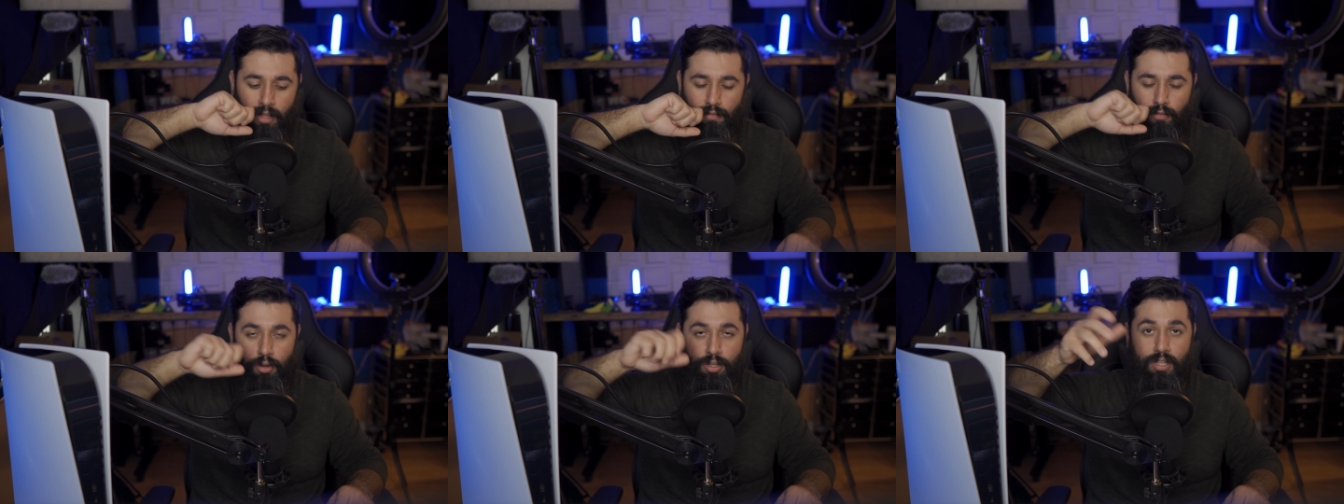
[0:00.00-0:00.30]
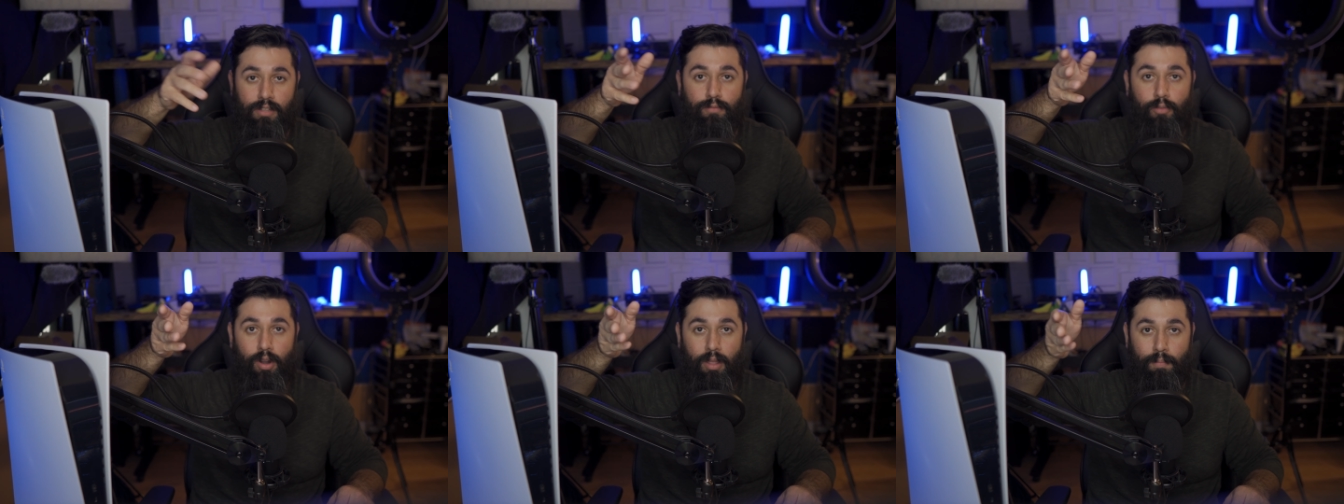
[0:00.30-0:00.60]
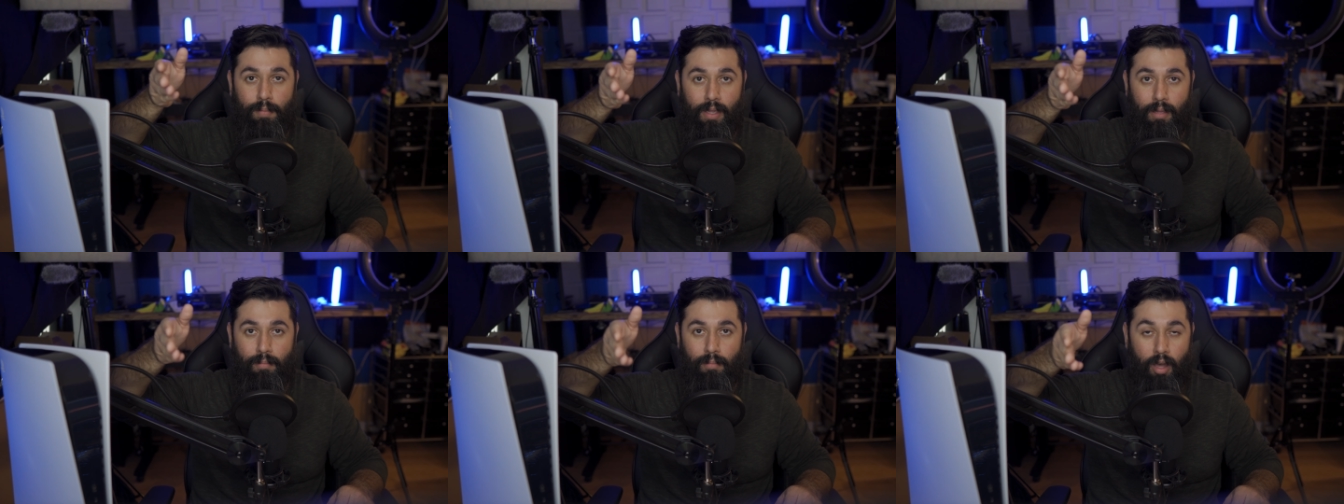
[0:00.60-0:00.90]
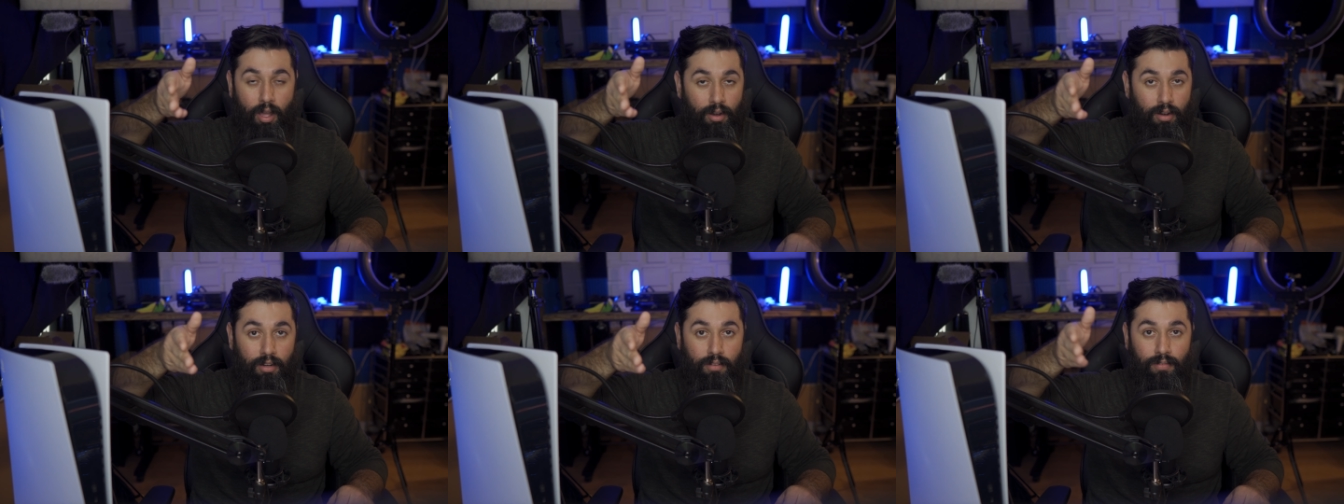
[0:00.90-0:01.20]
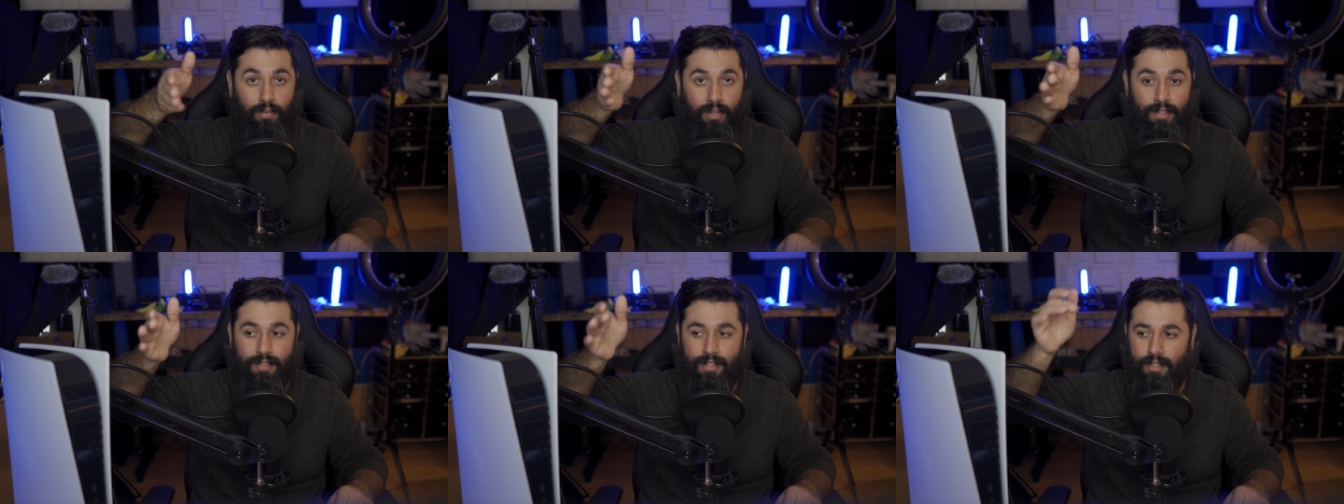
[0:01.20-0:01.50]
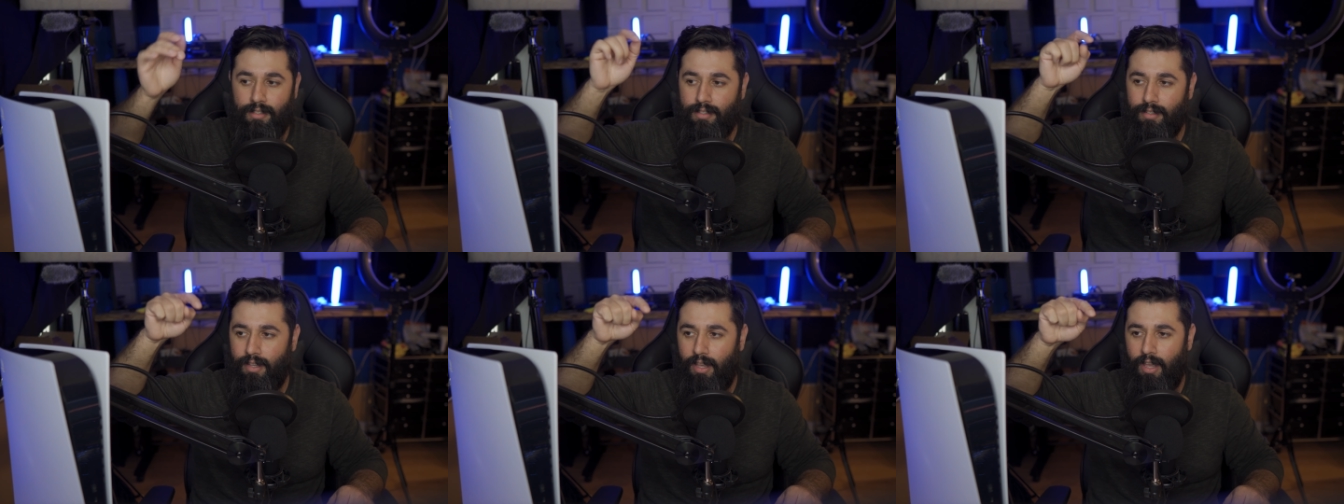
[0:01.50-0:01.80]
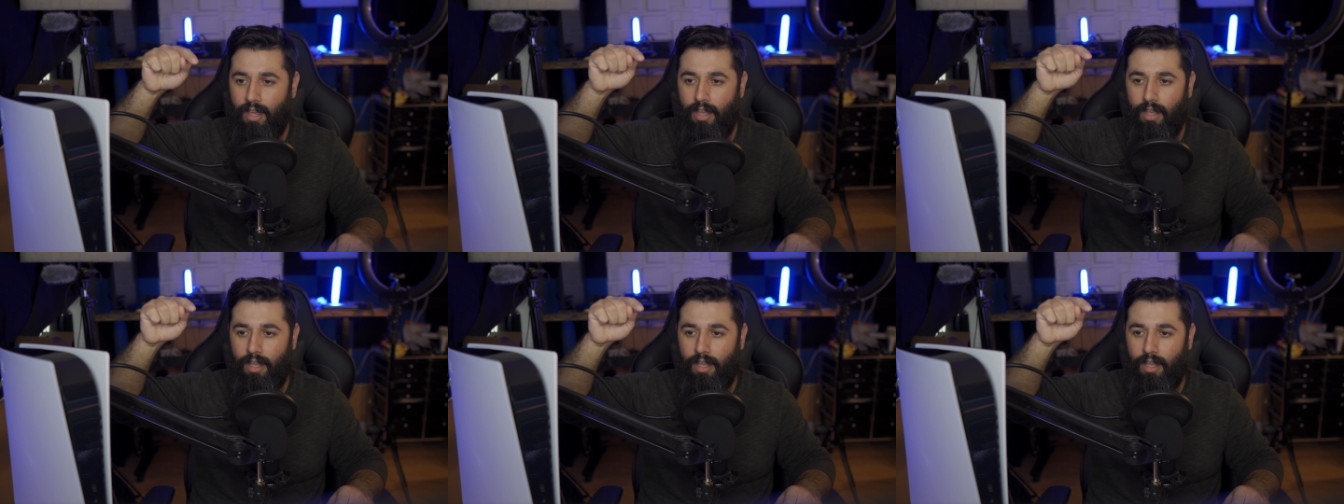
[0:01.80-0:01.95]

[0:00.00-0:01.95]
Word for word: 1440p monitor, for instance,